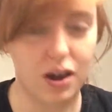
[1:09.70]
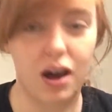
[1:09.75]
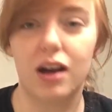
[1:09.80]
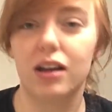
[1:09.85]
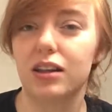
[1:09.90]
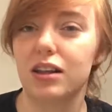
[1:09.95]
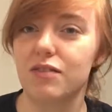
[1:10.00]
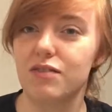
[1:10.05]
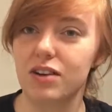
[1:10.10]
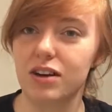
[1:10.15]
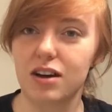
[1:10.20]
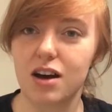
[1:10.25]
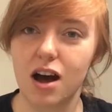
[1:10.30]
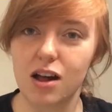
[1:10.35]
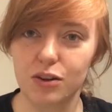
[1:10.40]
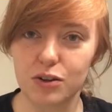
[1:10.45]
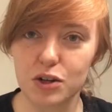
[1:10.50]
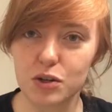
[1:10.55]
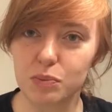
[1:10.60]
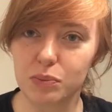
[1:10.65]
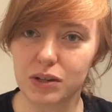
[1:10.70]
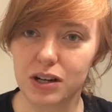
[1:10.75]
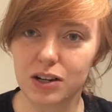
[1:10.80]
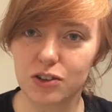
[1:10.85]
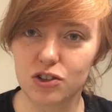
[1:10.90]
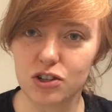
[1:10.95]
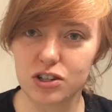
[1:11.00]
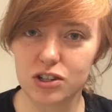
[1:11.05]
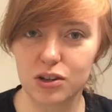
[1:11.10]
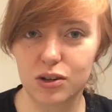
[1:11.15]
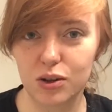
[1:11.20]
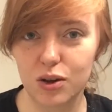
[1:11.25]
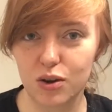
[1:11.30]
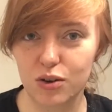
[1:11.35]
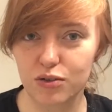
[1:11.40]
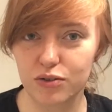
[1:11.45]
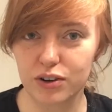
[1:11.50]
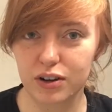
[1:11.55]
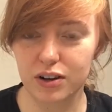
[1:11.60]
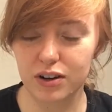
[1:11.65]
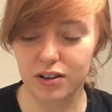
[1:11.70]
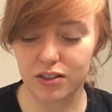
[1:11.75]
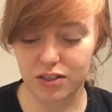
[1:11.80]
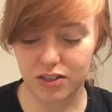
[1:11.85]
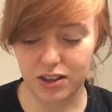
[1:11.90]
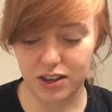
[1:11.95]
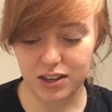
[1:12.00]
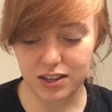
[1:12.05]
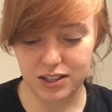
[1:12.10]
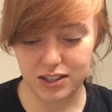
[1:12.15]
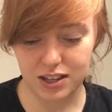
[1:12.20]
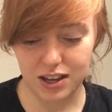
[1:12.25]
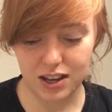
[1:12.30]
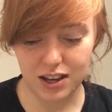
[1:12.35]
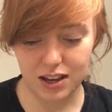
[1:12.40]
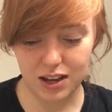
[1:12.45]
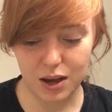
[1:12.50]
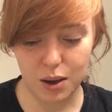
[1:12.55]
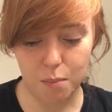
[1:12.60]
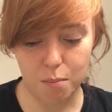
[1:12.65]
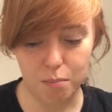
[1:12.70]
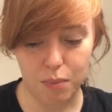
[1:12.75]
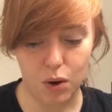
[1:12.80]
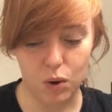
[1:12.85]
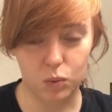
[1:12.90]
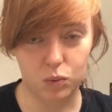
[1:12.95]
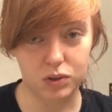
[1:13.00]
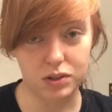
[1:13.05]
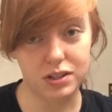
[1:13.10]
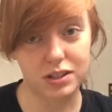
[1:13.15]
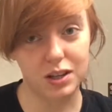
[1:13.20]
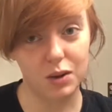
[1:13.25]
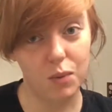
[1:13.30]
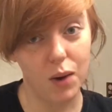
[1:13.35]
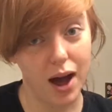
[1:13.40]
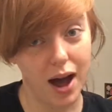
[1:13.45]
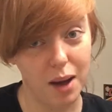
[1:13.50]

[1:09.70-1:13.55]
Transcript: not leaving color splotches all over the sink, but we'll see what